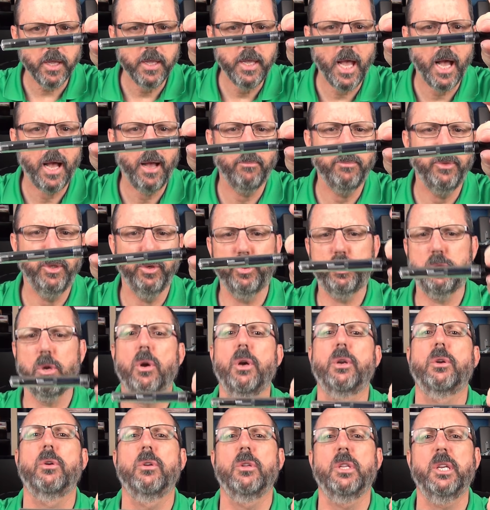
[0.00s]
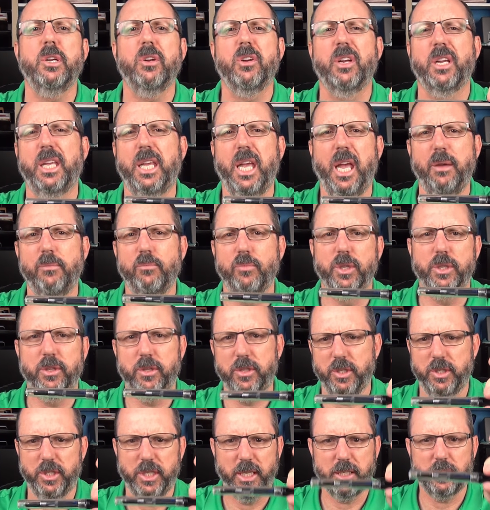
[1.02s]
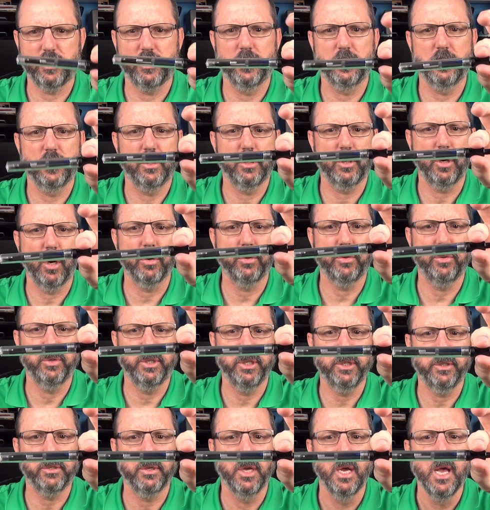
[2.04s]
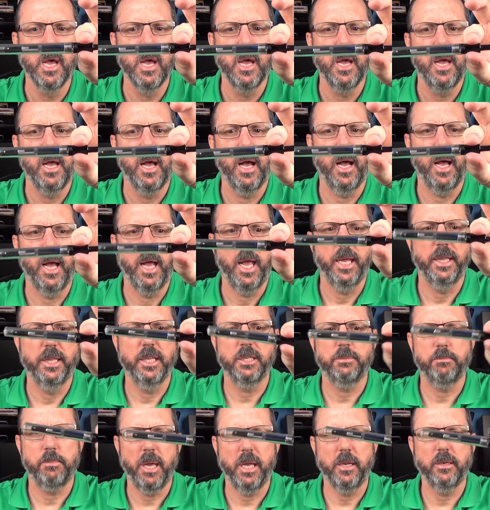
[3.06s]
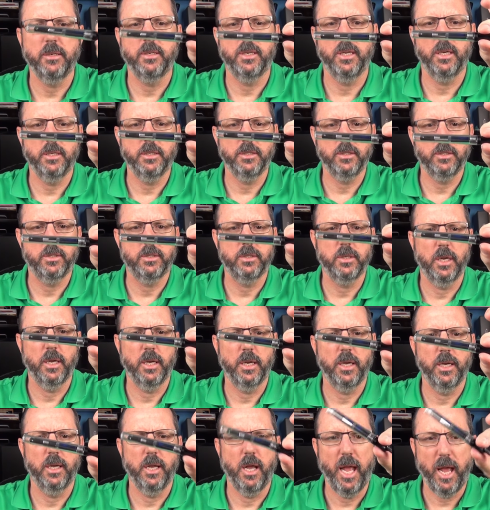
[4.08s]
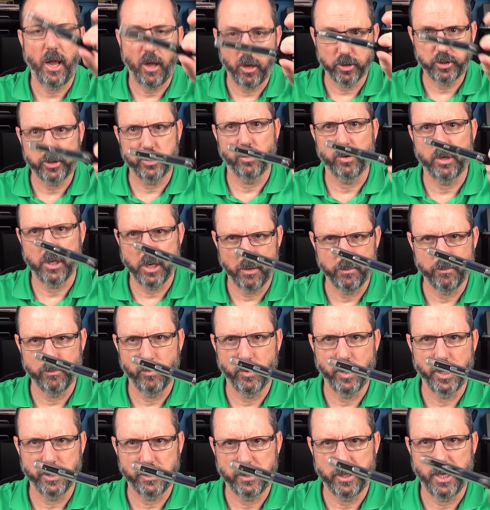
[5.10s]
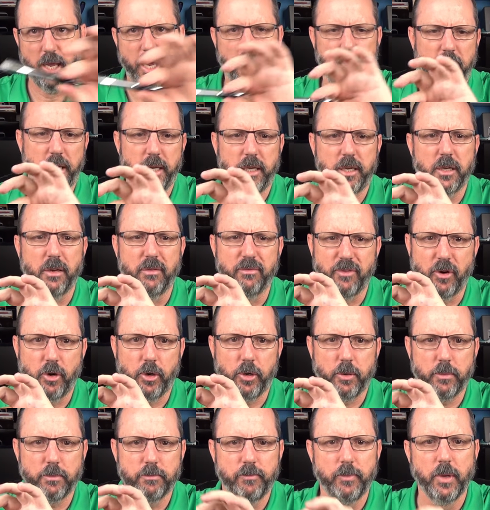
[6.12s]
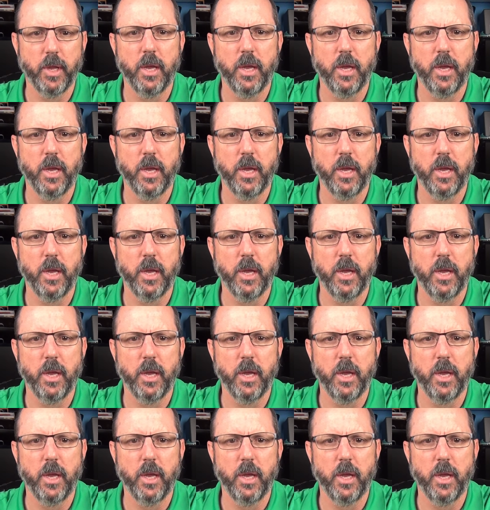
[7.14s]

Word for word: Um, you saw it earlier. It came with the six cartridges, uh, and this pen does uh, also come with a converter,